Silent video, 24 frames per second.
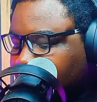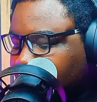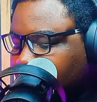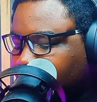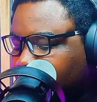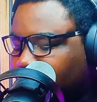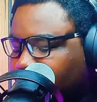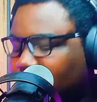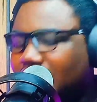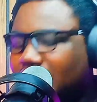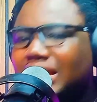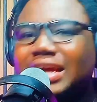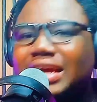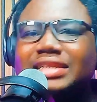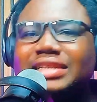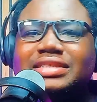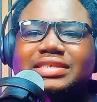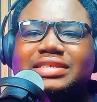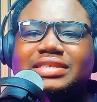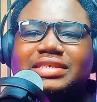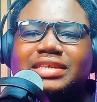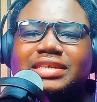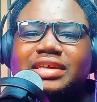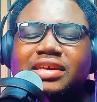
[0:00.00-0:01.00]
to
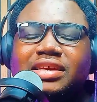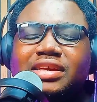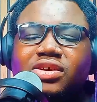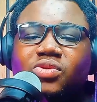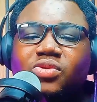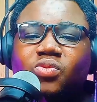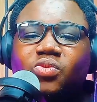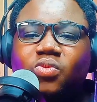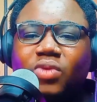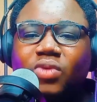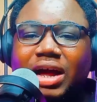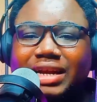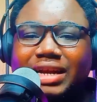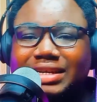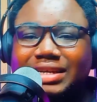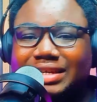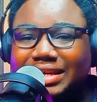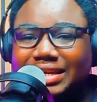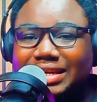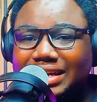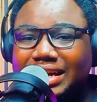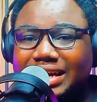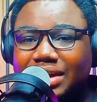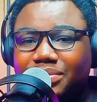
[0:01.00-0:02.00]
get 1
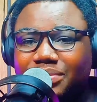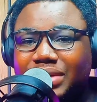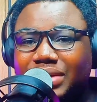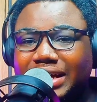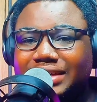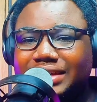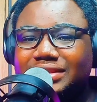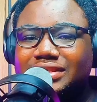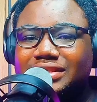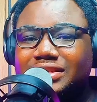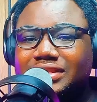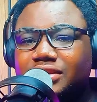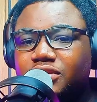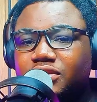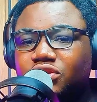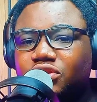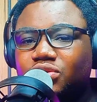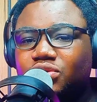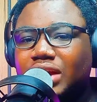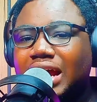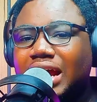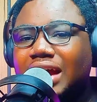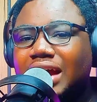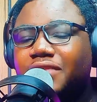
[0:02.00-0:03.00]
gigabyte,
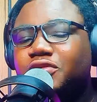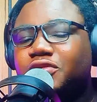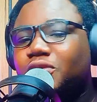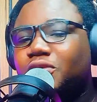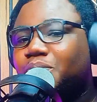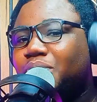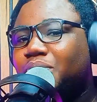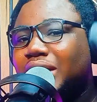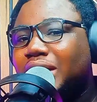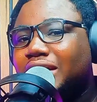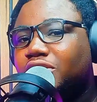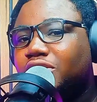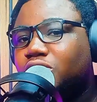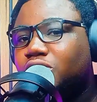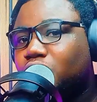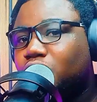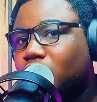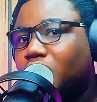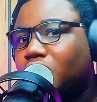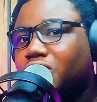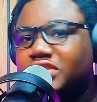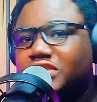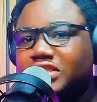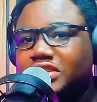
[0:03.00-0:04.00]
you'd have to pay
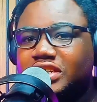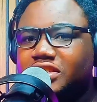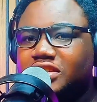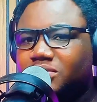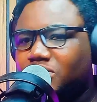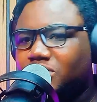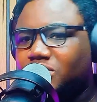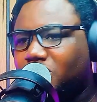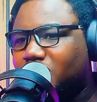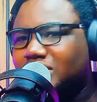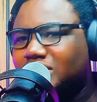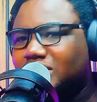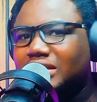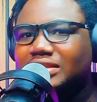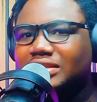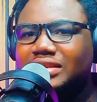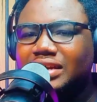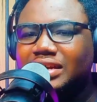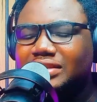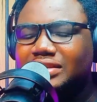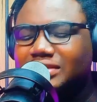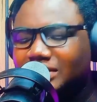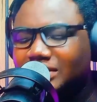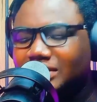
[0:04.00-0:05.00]
12 cedis, because the
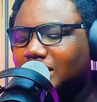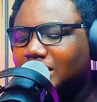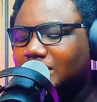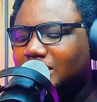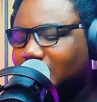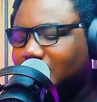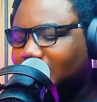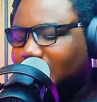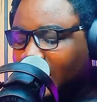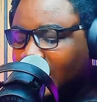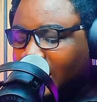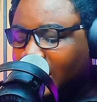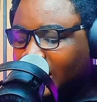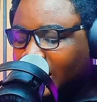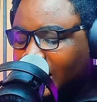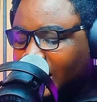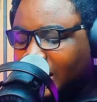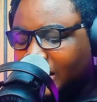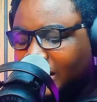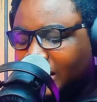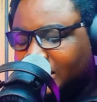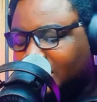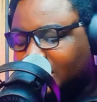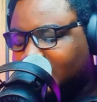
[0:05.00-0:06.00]
10 cedis
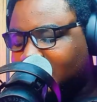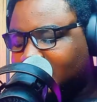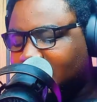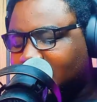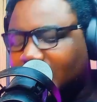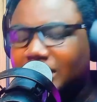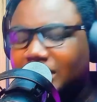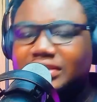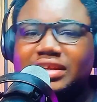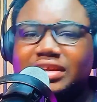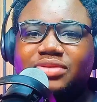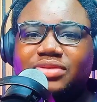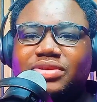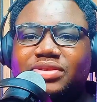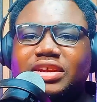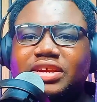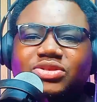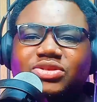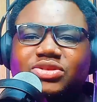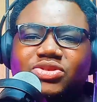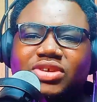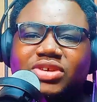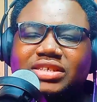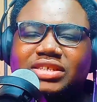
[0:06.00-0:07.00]
is
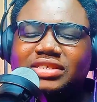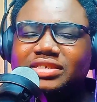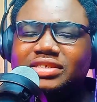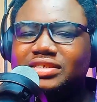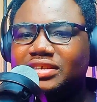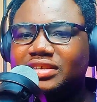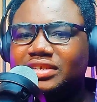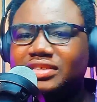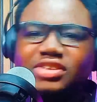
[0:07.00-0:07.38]
826.